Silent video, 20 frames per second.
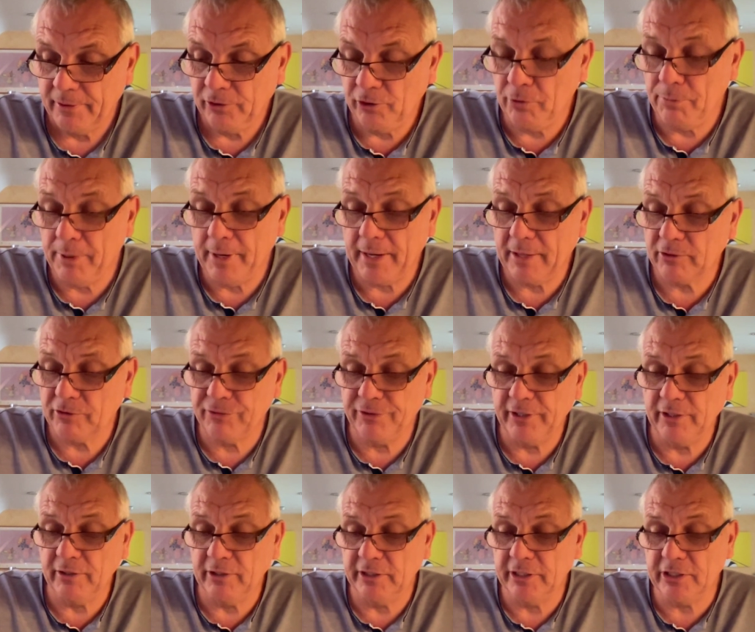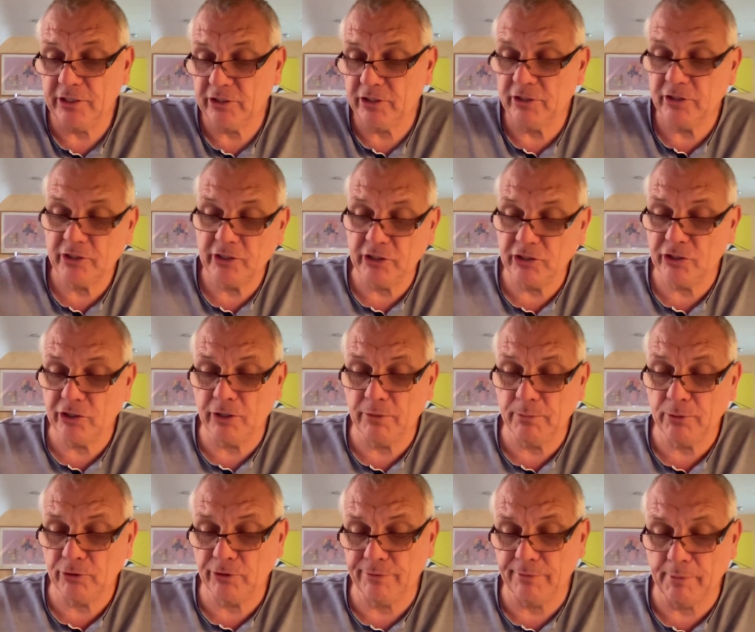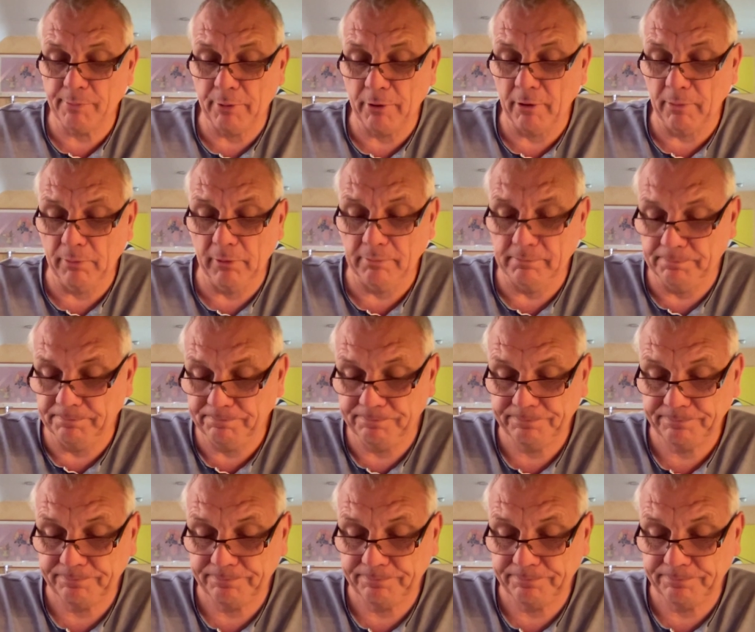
You perhaps feel the distance is too much of a problem.